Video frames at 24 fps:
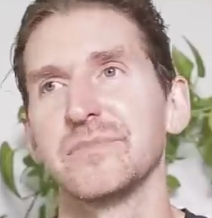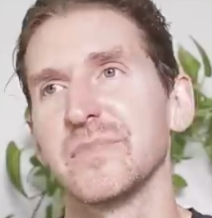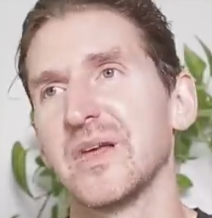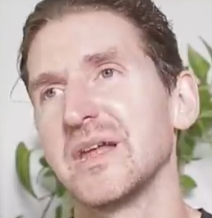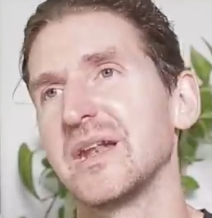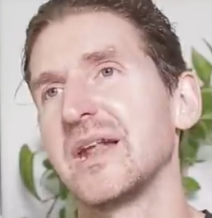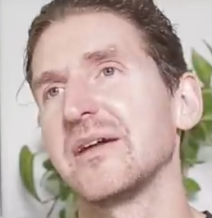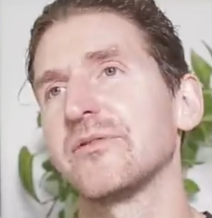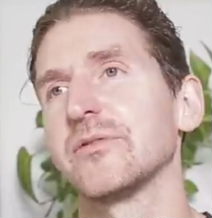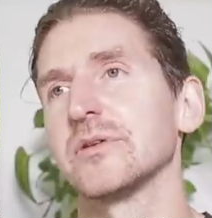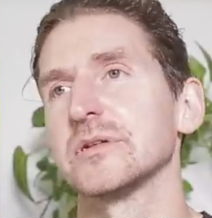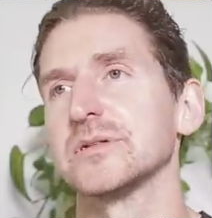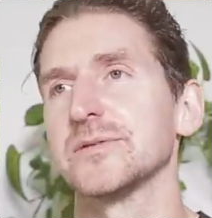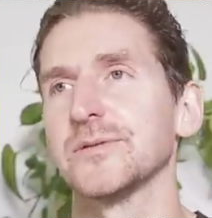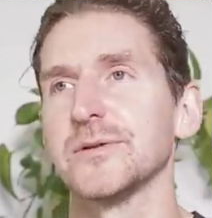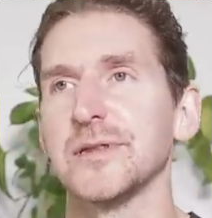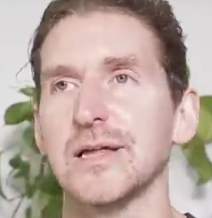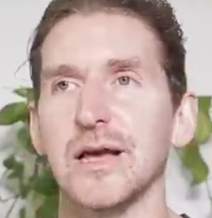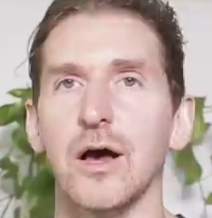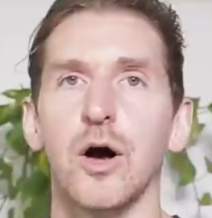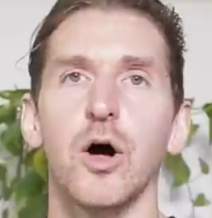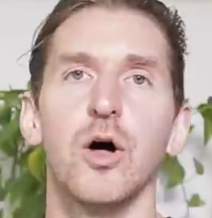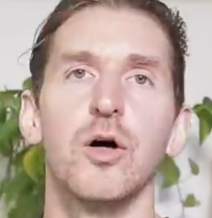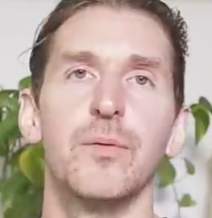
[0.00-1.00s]
It never is
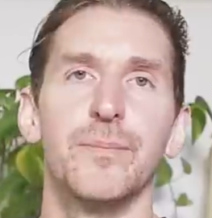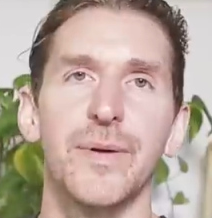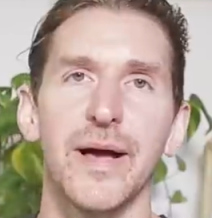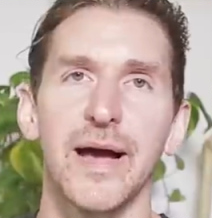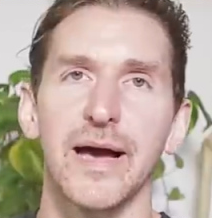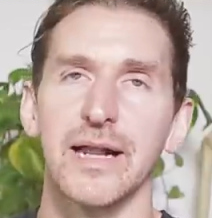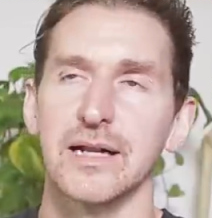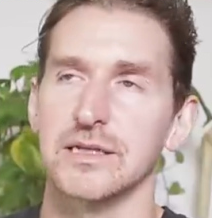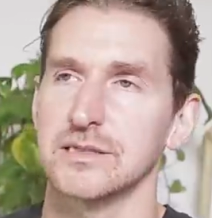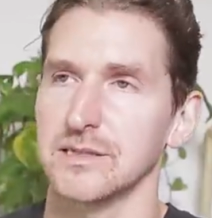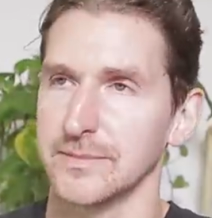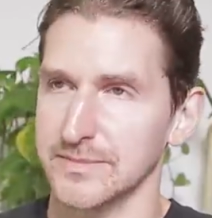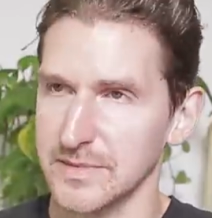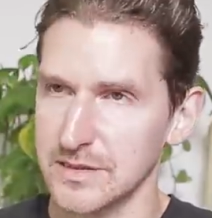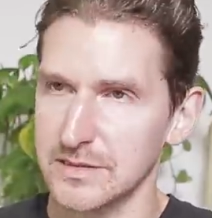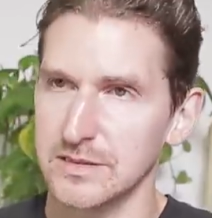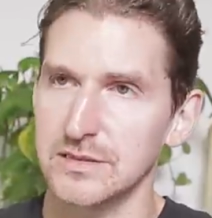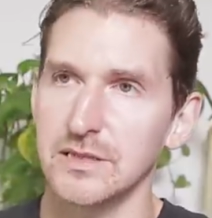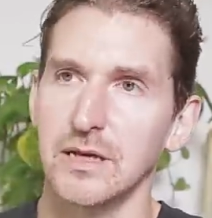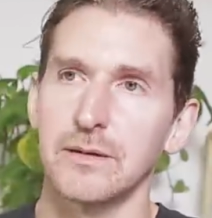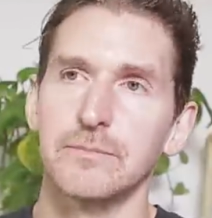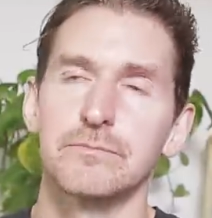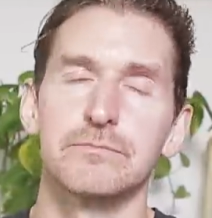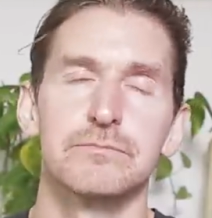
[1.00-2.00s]
really all bad, except in
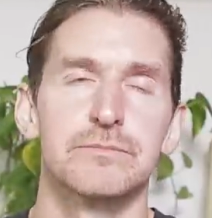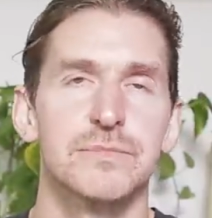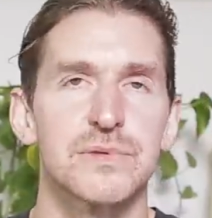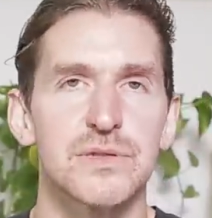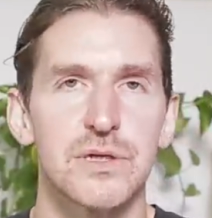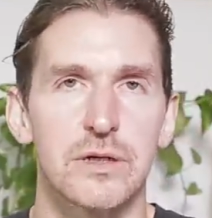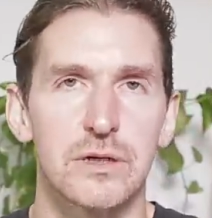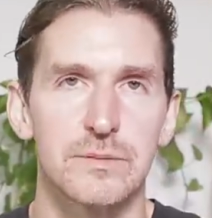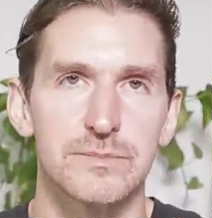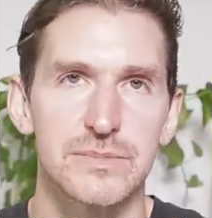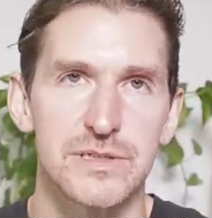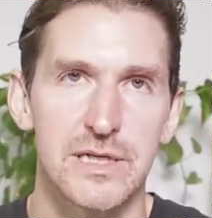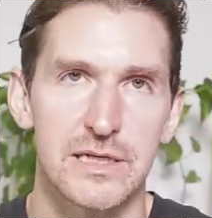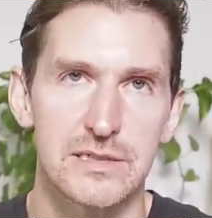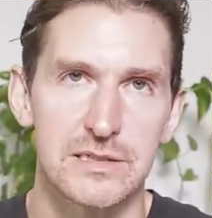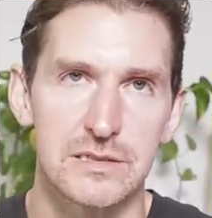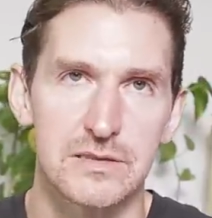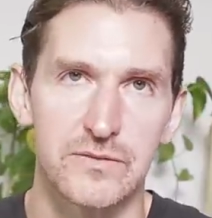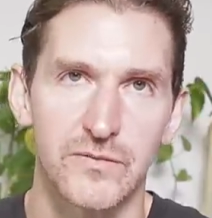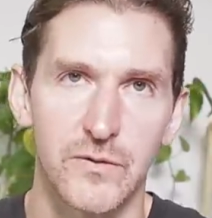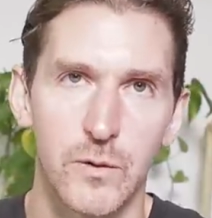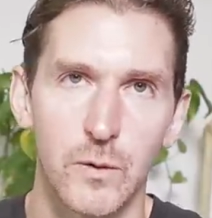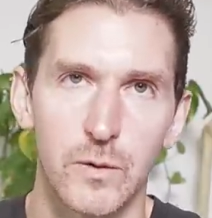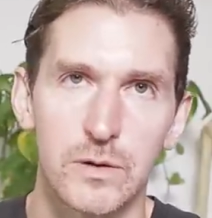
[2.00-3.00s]
some
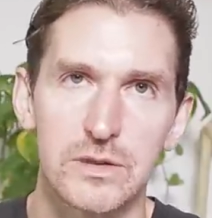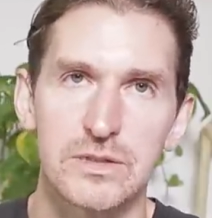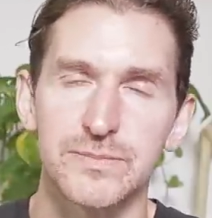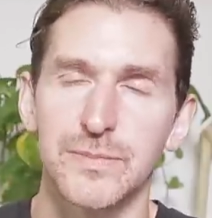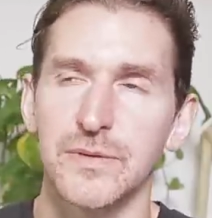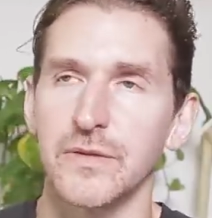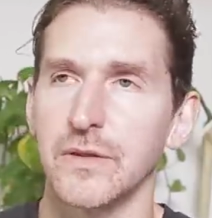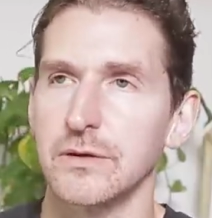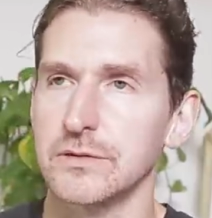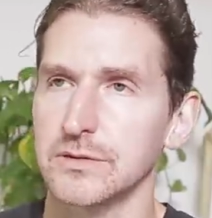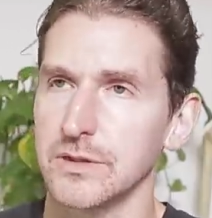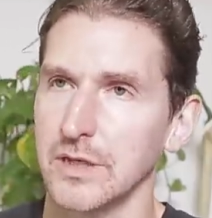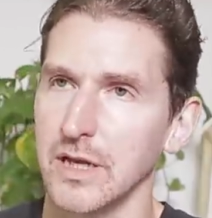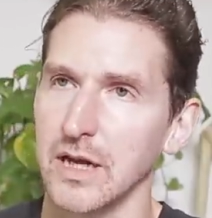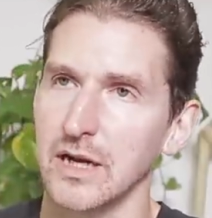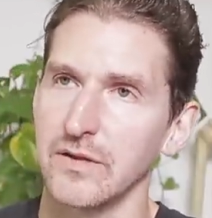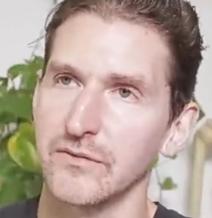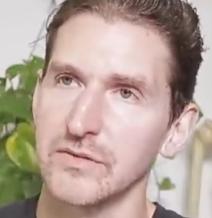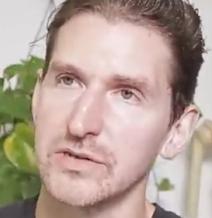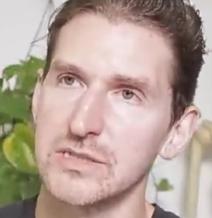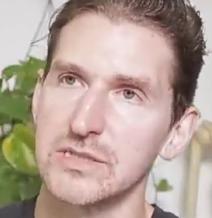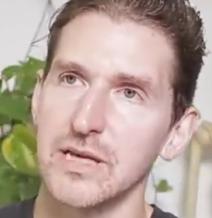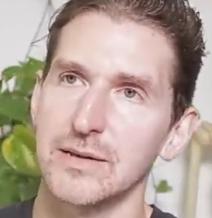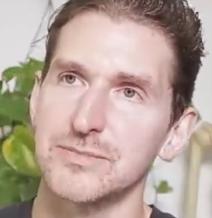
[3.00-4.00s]
circumstances, of course, but those are kind
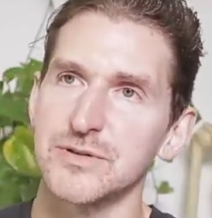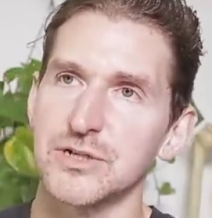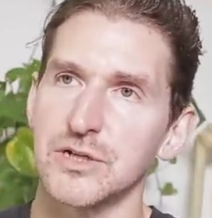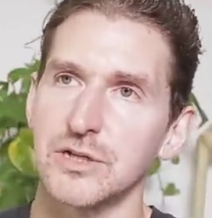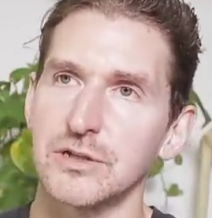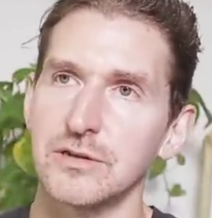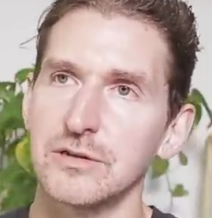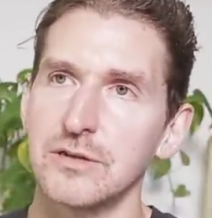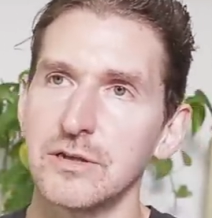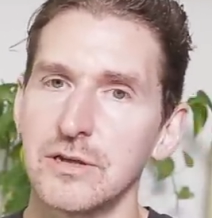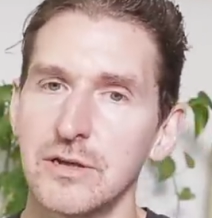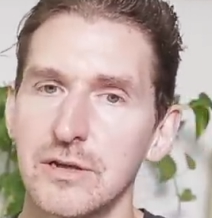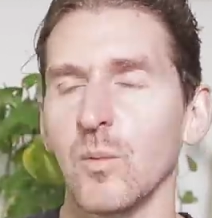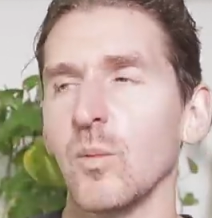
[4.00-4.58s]
of exceptional.